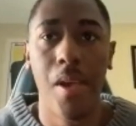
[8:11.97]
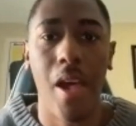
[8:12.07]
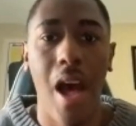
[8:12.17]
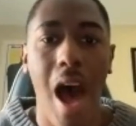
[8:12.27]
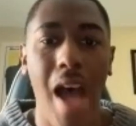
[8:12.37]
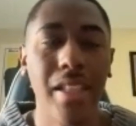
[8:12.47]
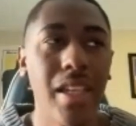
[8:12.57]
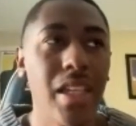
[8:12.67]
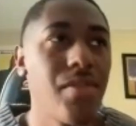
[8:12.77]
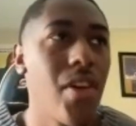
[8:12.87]
I think it's
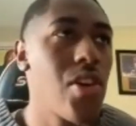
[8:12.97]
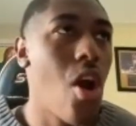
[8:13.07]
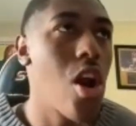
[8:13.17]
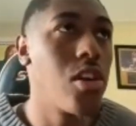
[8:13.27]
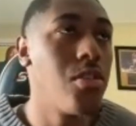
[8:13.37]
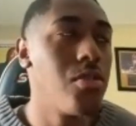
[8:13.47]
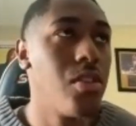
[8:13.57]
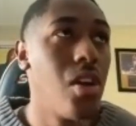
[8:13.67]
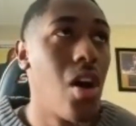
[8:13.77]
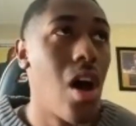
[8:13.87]
very hard.
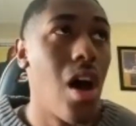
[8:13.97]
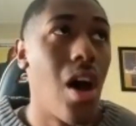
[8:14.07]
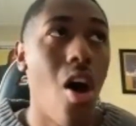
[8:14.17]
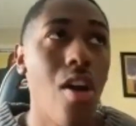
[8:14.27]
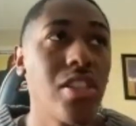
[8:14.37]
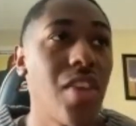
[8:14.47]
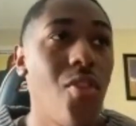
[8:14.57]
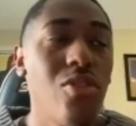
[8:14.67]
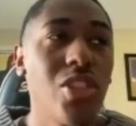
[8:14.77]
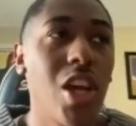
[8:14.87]
Honestly, I've always
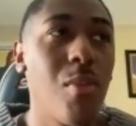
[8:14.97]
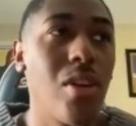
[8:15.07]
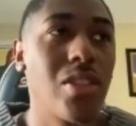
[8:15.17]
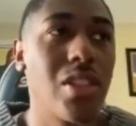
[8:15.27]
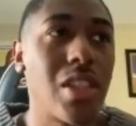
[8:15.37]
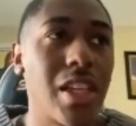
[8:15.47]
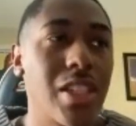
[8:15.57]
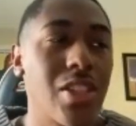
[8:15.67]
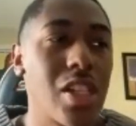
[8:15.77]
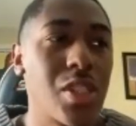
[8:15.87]
thought about this, like, and
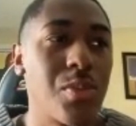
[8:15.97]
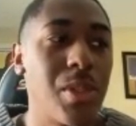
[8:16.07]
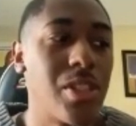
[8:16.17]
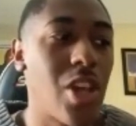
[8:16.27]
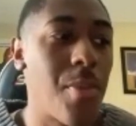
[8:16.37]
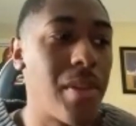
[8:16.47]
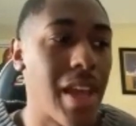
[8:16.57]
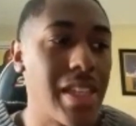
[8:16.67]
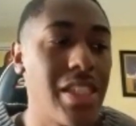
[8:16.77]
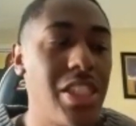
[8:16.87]
thought this would be a topic. Like, as a
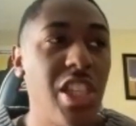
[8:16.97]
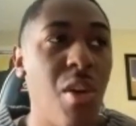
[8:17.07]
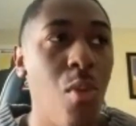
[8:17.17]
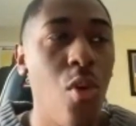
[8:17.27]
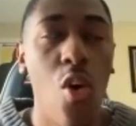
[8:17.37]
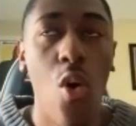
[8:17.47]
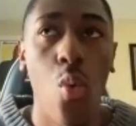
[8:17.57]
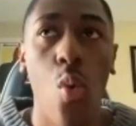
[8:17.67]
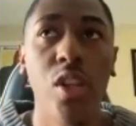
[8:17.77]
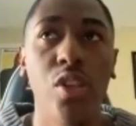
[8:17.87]
GM,
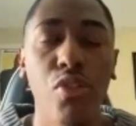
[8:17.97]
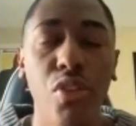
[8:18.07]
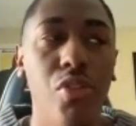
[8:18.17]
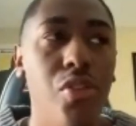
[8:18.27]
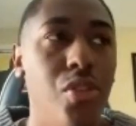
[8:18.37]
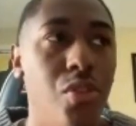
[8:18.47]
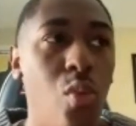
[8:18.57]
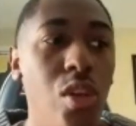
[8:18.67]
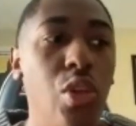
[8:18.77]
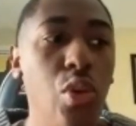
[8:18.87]
what do you
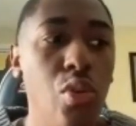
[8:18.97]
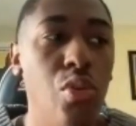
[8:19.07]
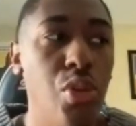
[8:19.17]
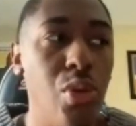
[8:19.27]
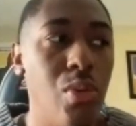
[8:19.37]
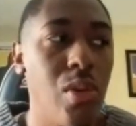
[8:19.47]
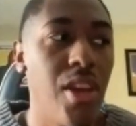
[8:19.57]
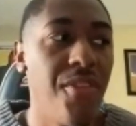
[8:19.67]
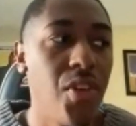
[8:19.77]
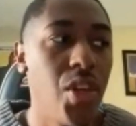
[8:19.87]
do if
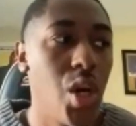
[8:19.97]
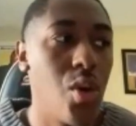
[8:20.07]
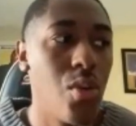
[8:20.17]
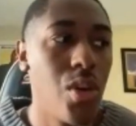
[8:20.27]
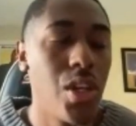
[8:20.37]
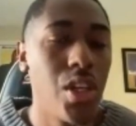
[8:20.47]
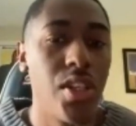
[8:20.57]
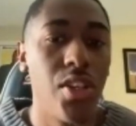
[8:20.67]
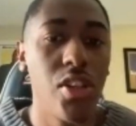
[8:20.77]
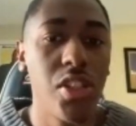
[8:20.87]
you know
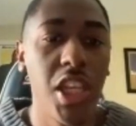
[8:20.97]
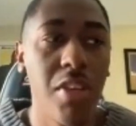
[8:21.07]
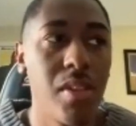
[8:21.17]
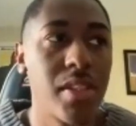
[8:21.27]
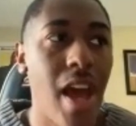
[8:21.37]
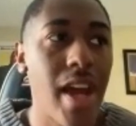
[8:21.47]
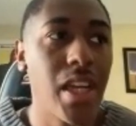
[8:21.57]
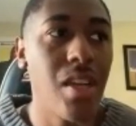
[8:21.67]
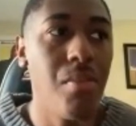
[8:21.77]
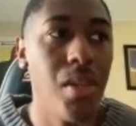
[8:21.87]
your team is not gonna
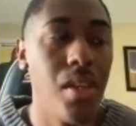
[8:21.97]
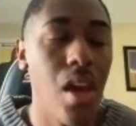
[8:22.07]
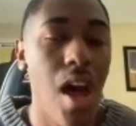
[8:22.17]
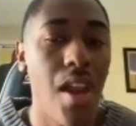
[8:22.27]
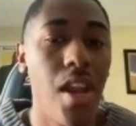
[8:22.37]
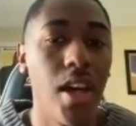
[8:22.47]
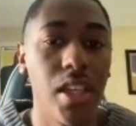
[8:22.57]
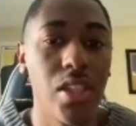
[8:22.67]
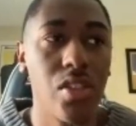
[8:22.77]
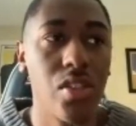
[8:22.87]
be a Nuggets